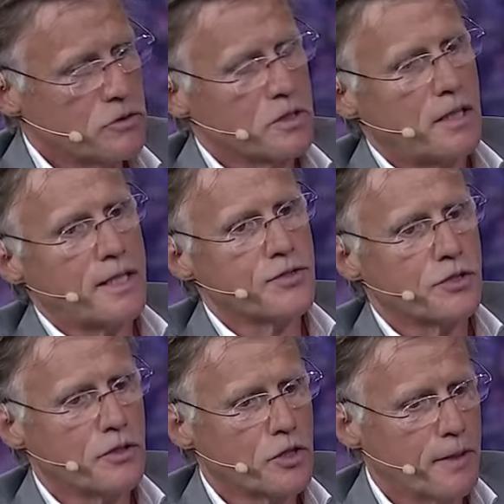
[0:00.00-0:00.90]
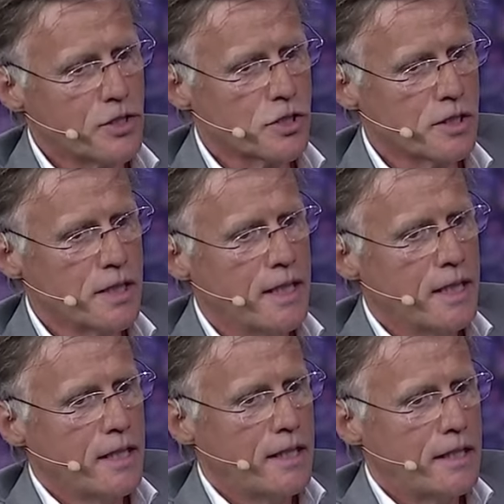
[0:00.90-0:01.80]
to answer your question,
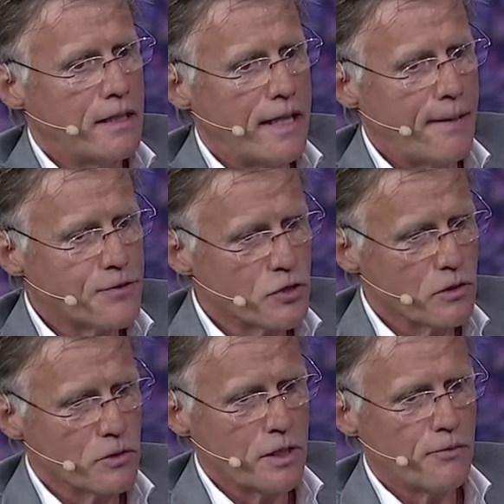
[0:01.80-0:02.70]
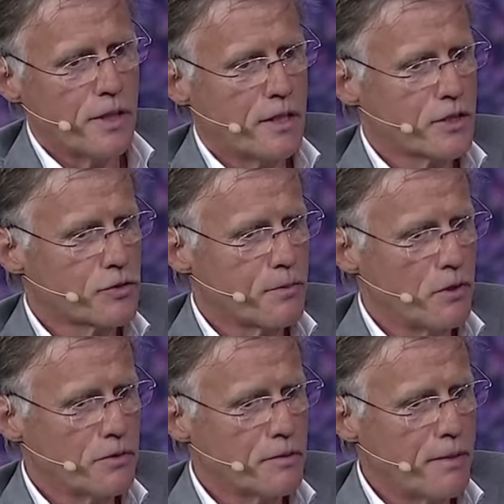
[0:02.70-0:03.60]
absolutely we are
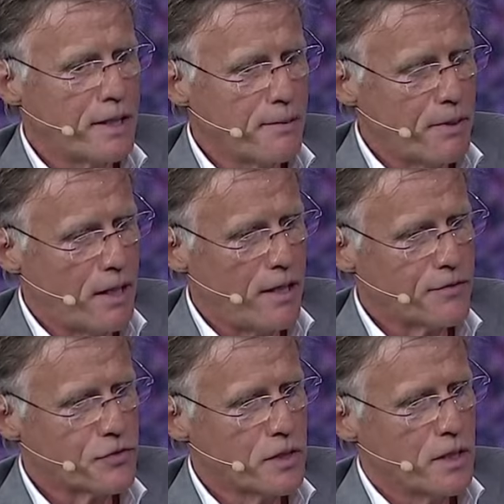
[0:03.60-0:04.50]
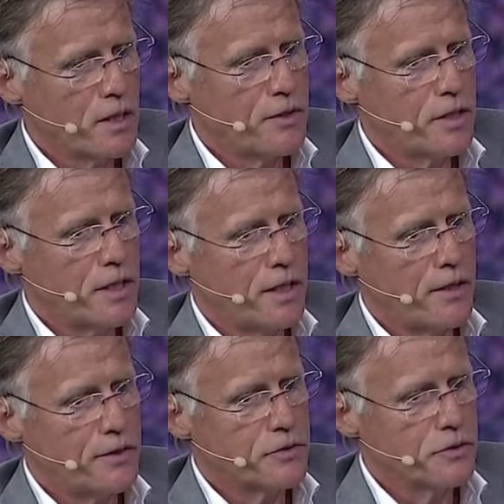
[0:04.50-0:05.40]
exploring many paths
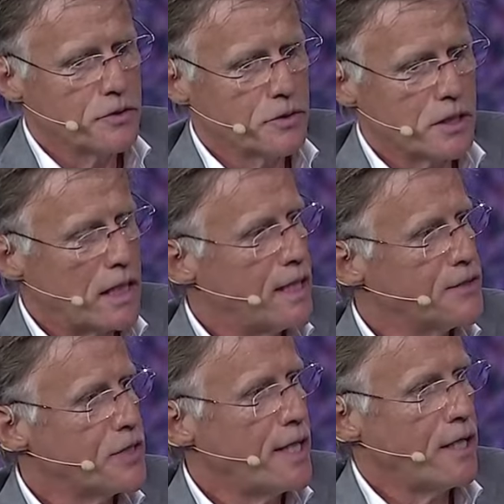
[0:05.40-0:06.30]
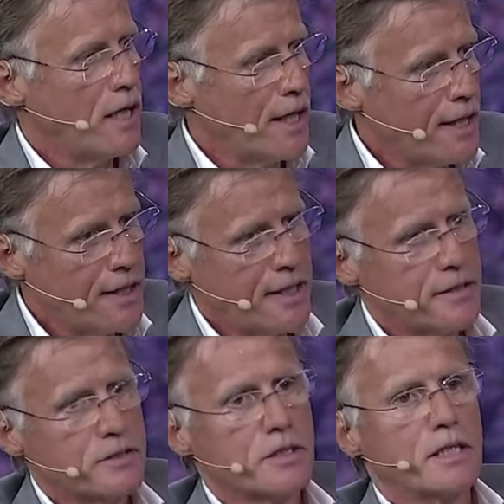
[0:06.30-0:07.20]
to utilize AI
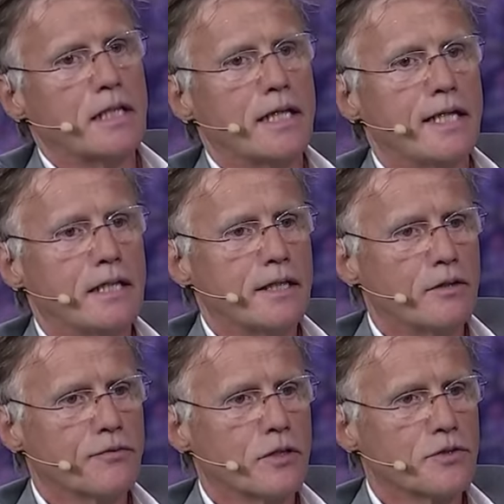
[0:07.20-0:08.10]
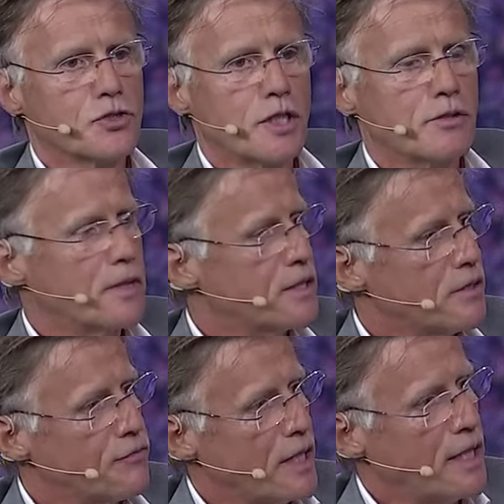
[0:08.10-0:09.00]
and lately, of course,
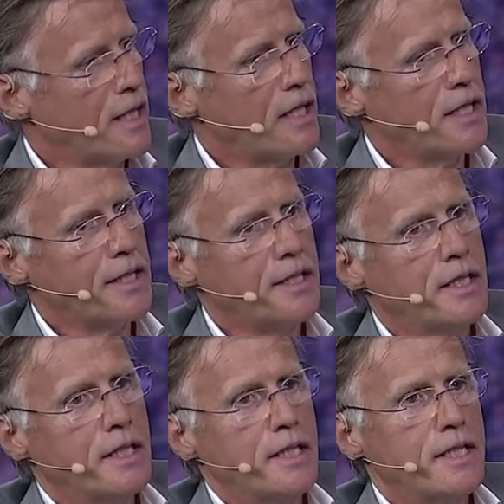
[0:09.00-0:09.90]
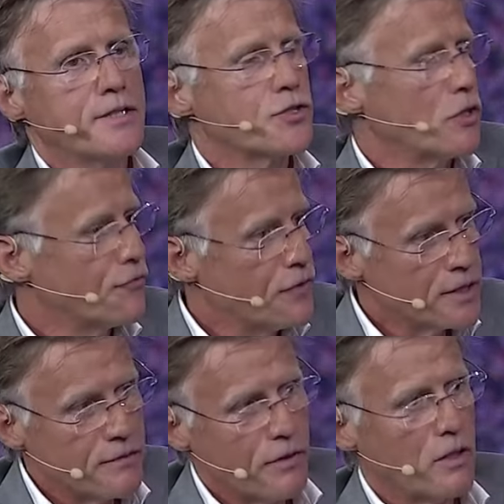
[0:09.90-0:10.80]
generative AI in
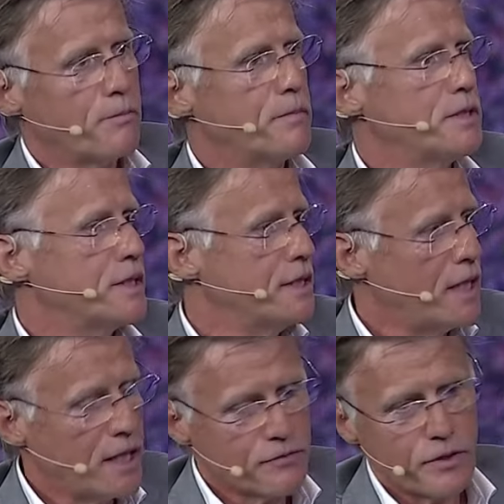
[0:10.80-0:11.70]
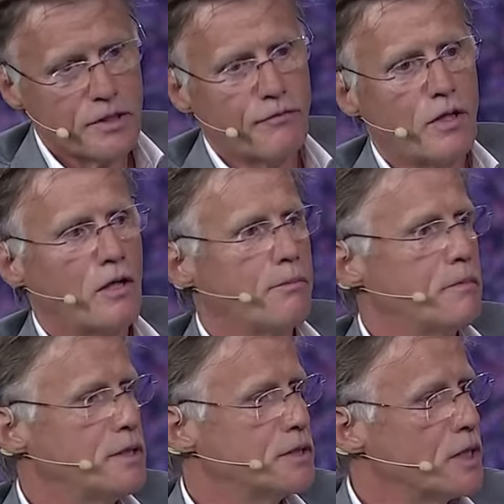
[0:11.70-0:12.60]
software development, in hardware
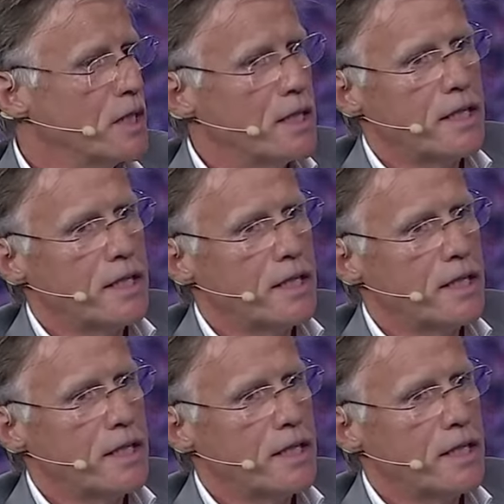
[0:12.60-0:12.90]
development,